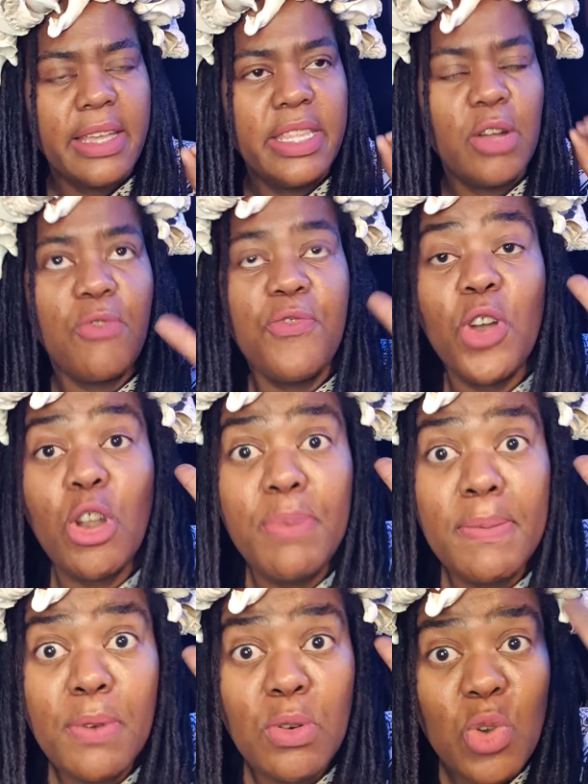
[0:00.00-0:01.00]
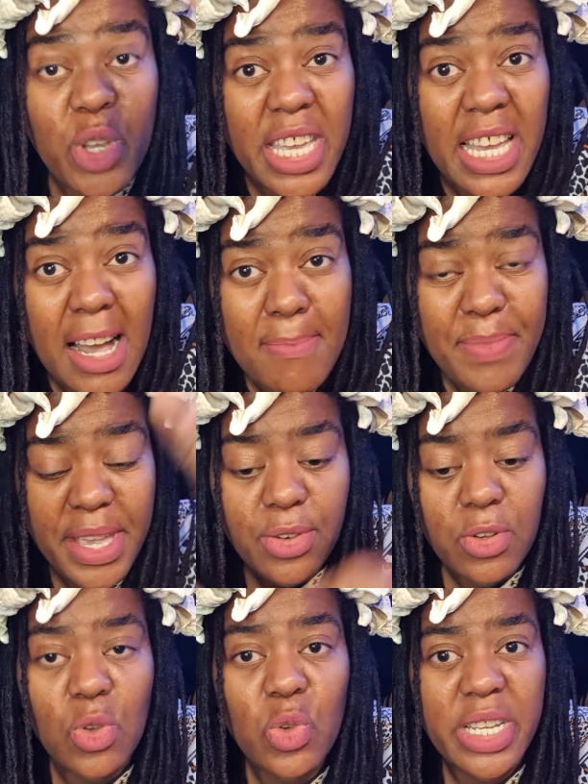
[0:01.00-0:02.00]
They'll follow people looking up, they're
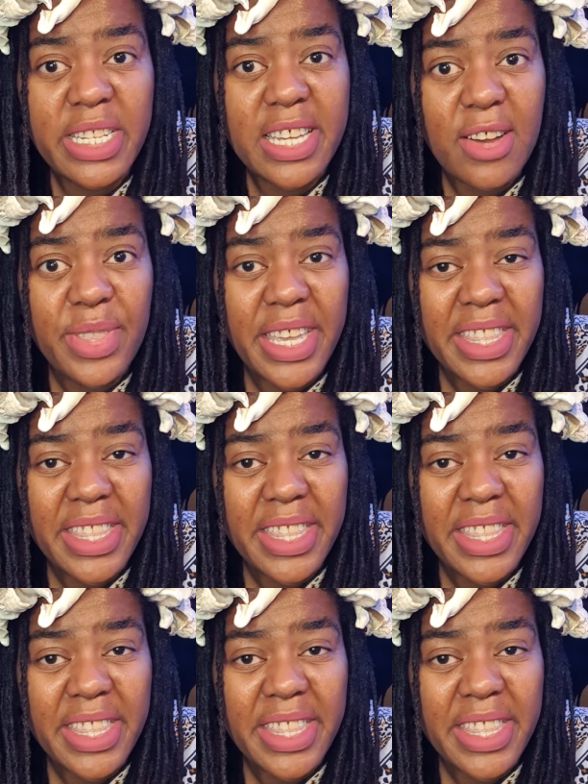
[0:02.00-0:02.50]
not looking down,